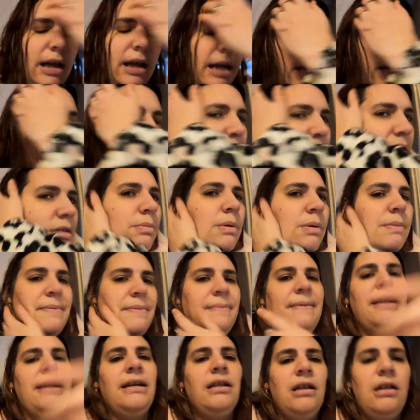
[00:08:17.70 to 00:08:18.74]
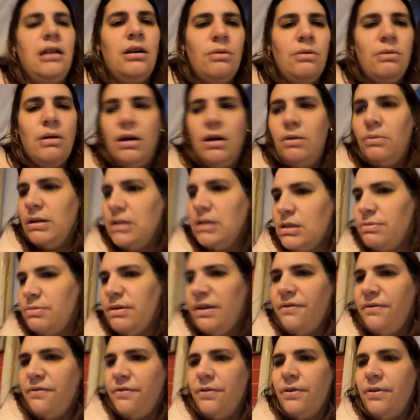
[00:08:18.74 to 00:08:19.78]
And we'll be back in a little while once
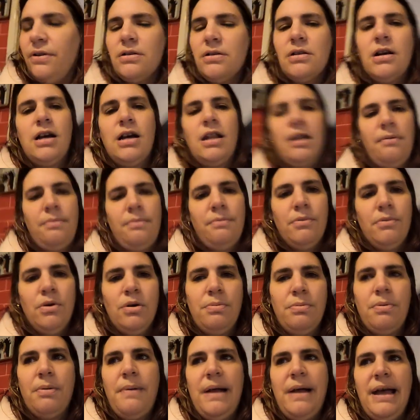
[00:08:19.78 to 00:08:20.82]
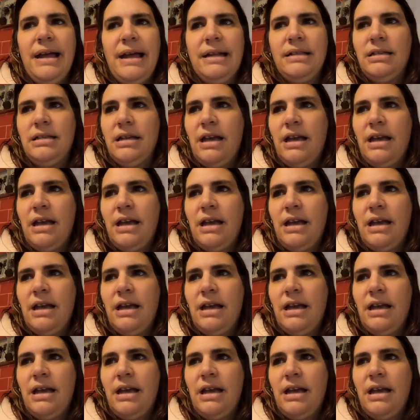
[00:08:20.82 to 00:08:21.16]
we've kind of more prepared